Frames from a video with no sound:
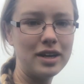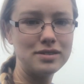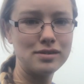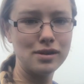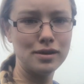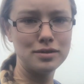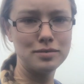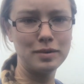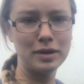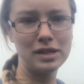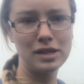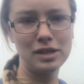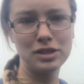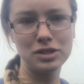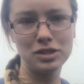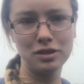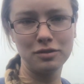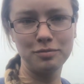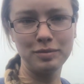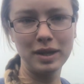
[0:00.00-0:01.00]
has an
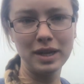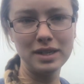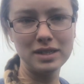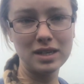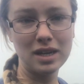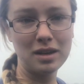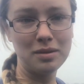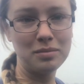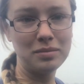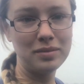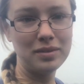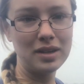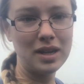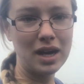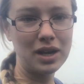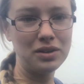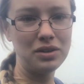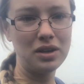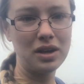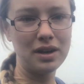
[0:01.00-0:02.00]
expectation of playtime.
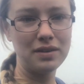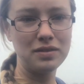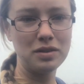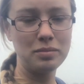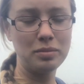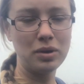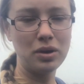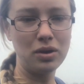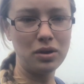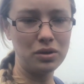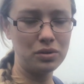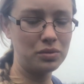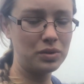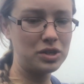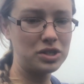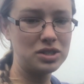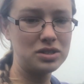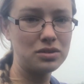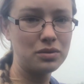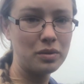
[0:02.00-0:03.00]
Now you have the ball,
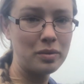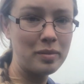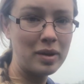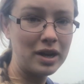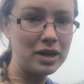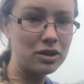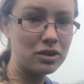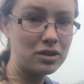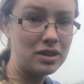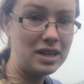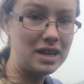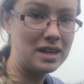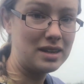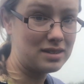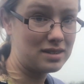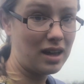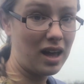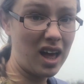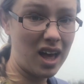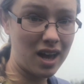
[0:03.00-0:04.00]
which is a reminder the
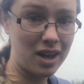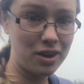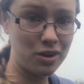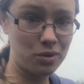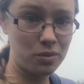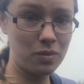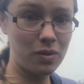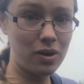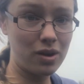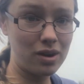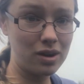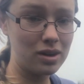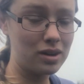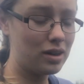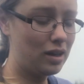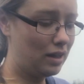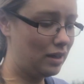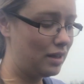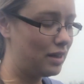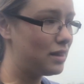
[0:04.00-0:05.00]
entire walk
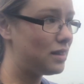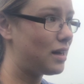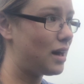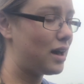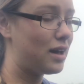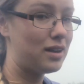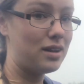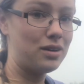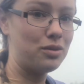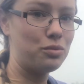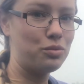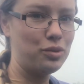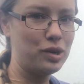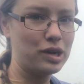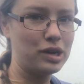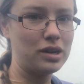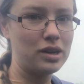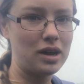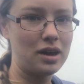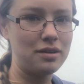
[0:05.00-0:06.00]
that
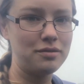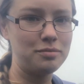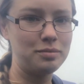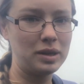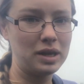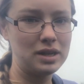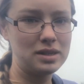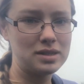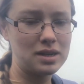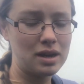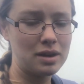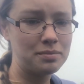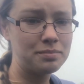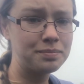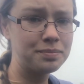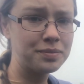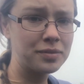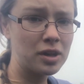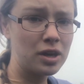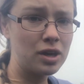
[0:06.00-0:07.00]
we're going to have playtime.
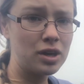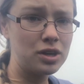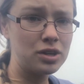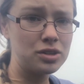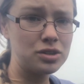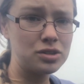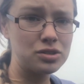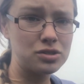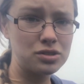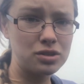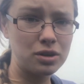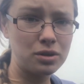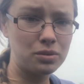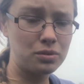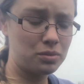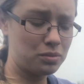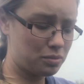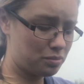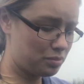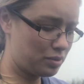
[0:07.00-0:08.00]

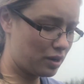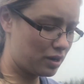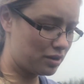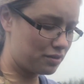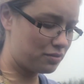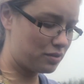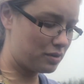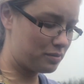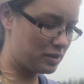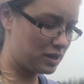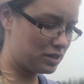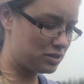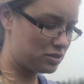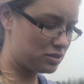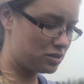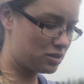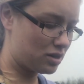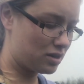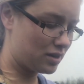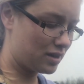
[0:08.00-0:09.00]
So part of what makes
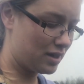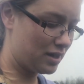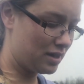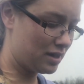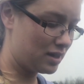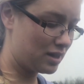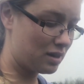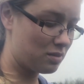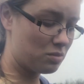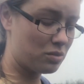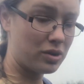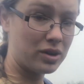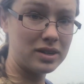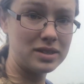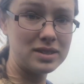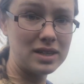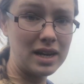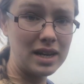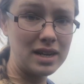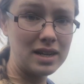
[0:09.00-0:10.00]
your dog get more
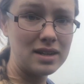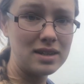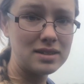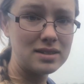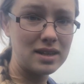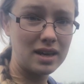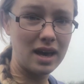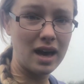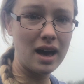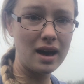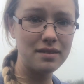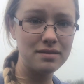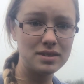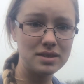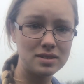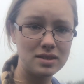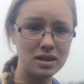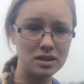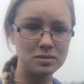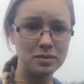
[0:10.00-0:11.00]
excited is they have
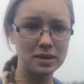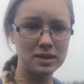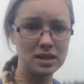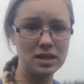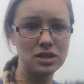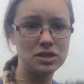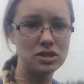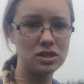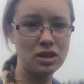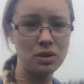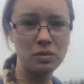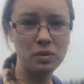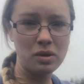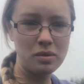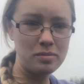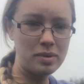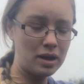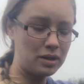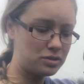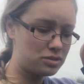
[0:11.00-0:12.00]
this expectation that we're
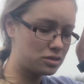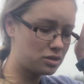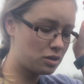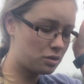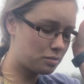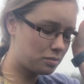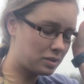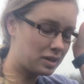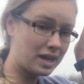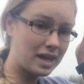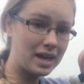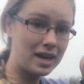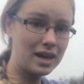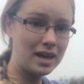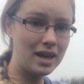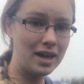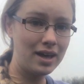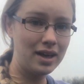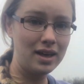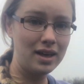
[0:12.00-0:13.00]
about to go play
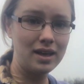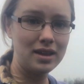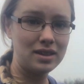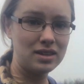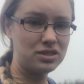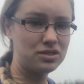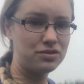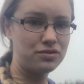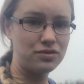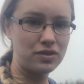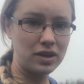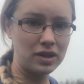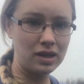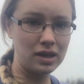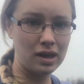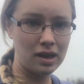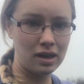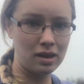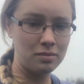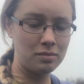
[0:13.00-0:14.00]
this fun
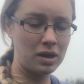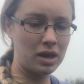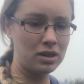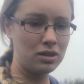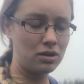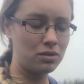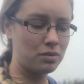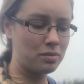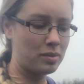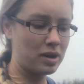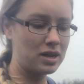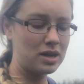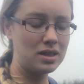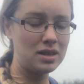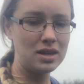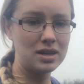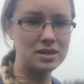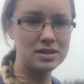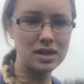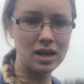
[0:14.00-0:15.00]
game, and they're reminded
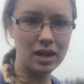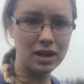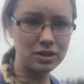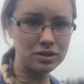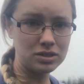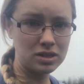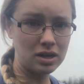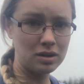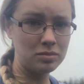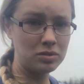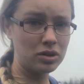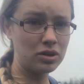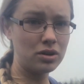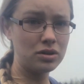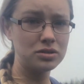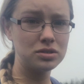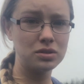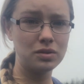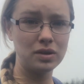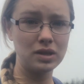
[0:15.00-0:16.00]
the entire time. They're
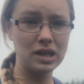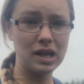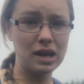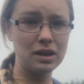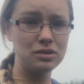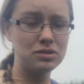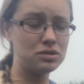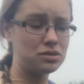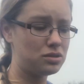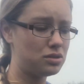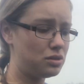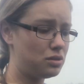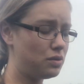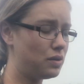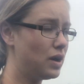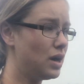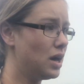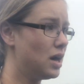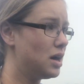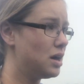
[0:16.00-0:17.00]
also allowed
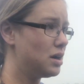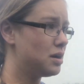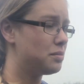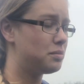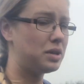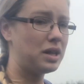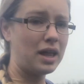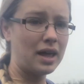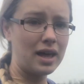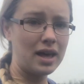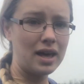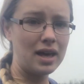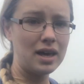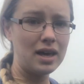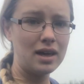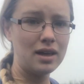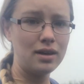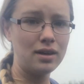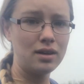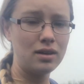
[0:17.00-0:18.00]
to
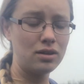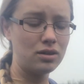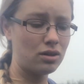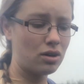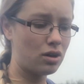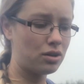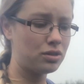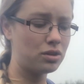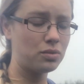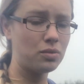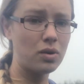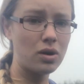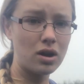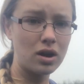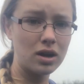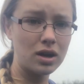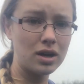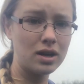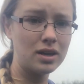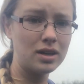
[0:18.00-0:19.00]
play on the
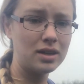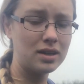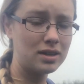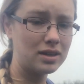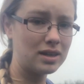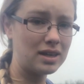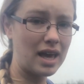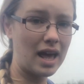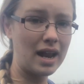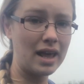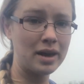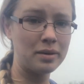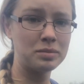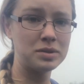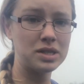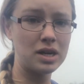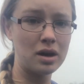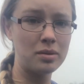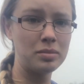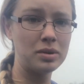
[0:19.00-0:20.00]
walk, get
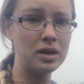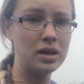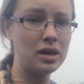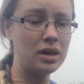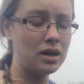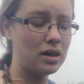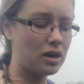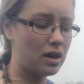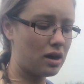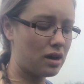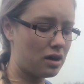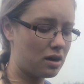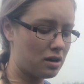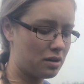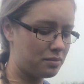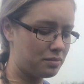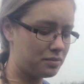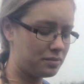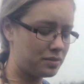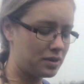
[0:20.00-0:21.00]
amped up,
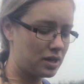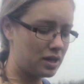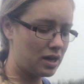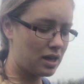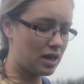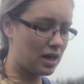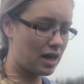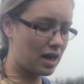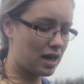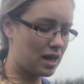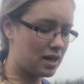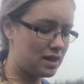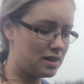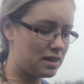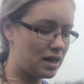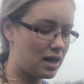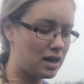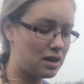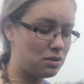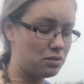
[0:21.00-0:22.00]

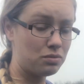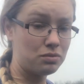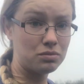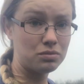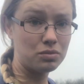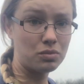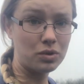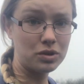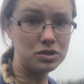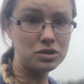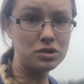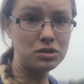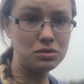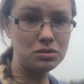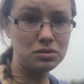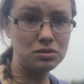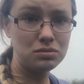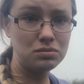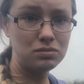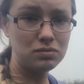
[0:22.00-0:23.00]
and then once you
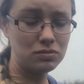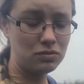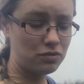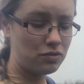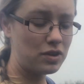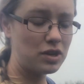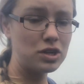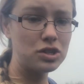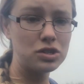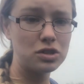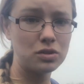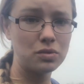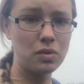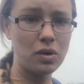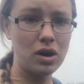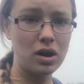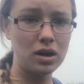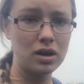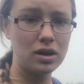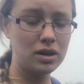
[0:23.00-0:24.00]
finish the
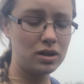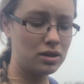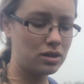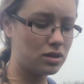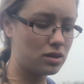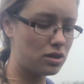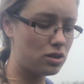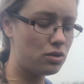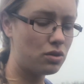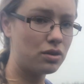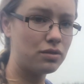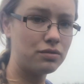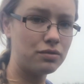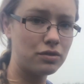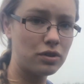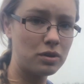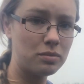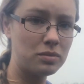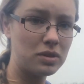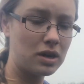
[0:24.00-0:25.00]
walk, you
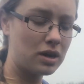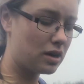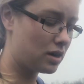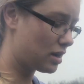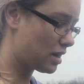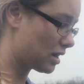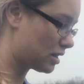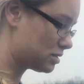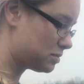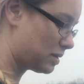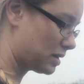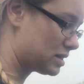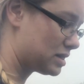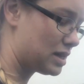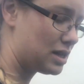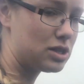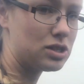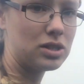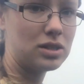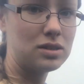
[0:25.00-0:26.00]
confirm their
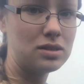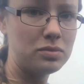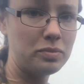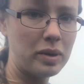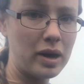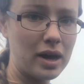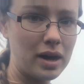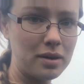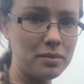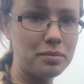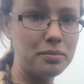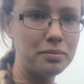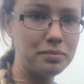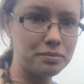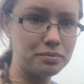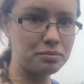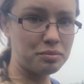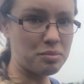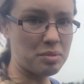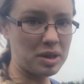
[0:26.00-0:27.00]
expectations by
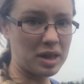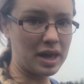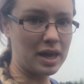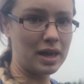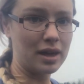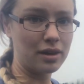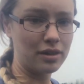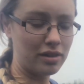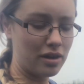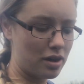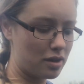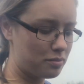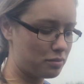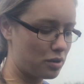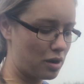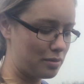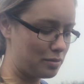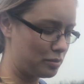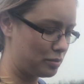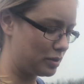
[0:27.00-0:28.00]
playing a lot,
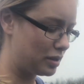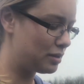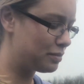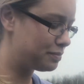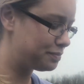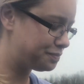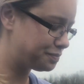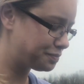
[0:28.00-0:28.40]
probably.